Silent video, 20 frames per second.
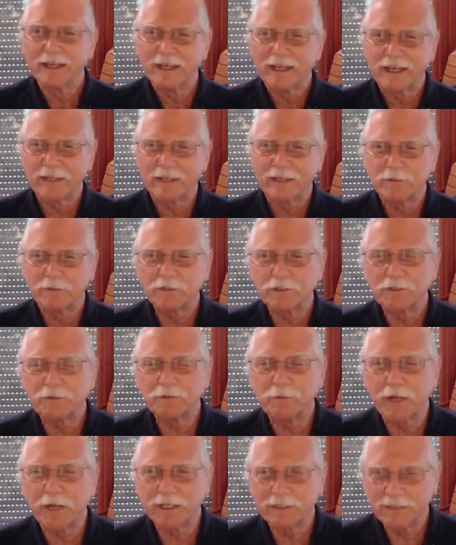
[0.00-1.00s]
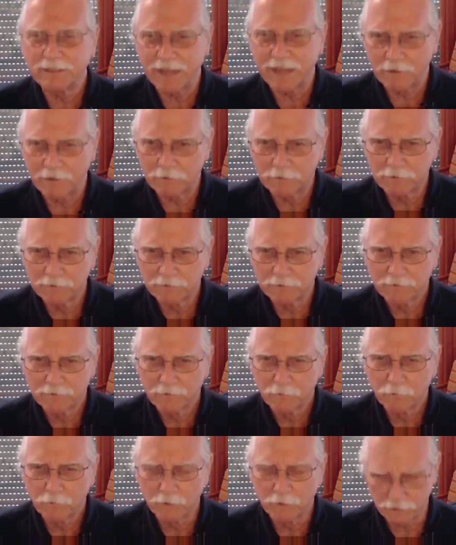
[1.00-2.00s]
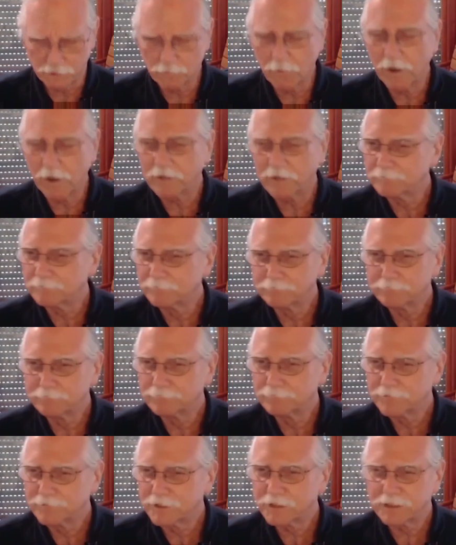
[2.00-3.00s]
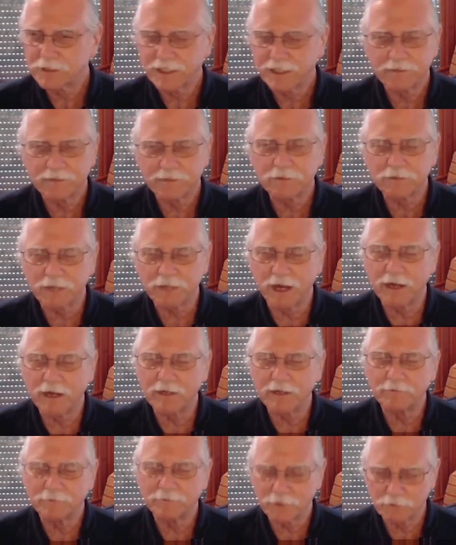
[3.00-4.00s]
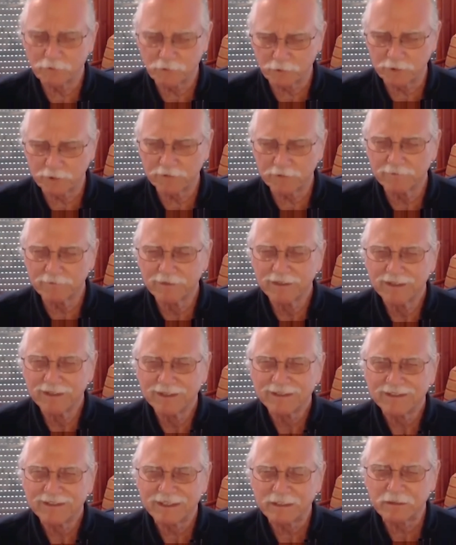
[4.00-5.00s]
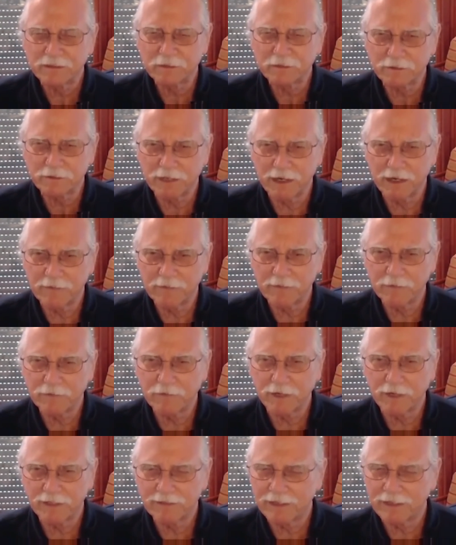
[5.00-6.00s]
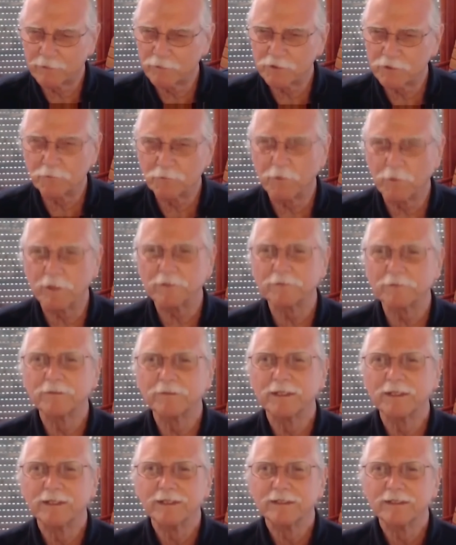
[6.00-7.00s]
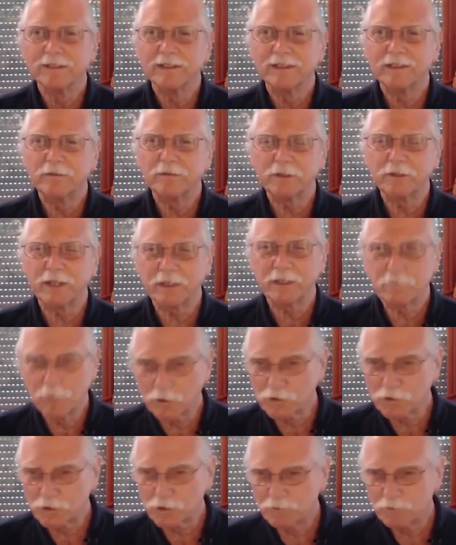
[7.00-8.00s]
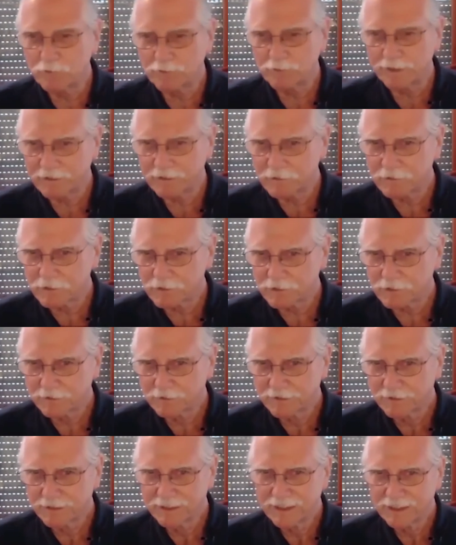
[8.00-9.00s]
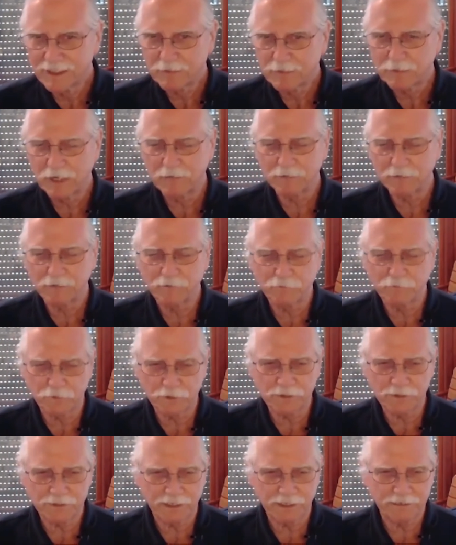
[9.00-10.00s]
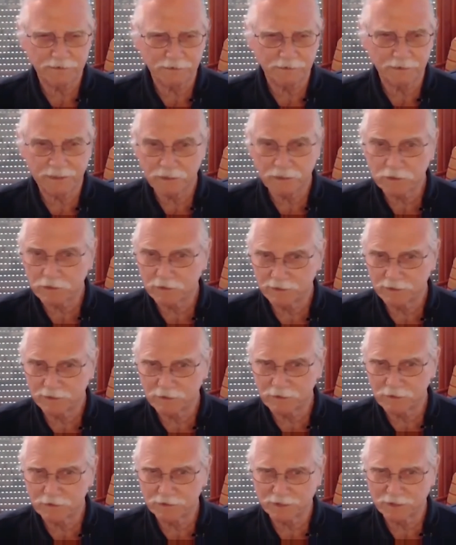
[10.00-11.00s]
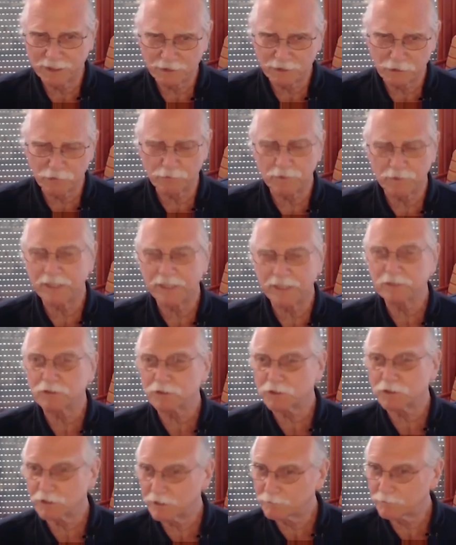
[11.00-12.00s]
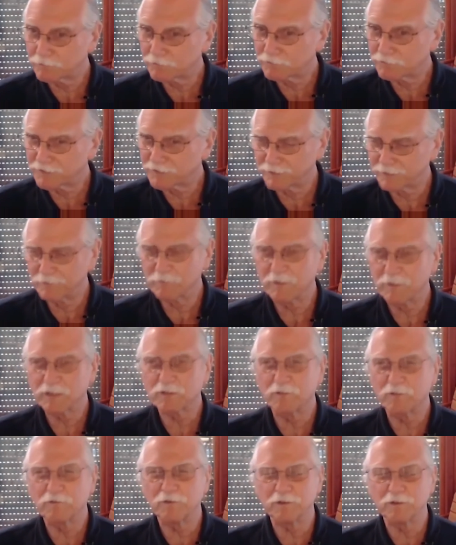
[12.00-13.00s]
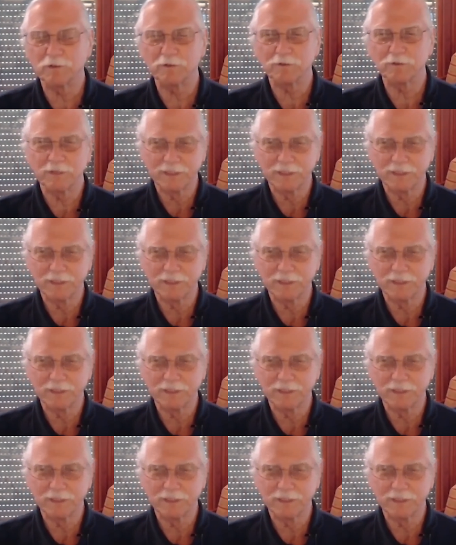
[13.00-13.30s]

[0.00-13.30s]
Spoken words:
and I want you to write down what you want. Just take a little time, don't do it. Take a little time and write down what you want. And if you're like most human beings, probably first on the list is a good relationship, something that makes me feel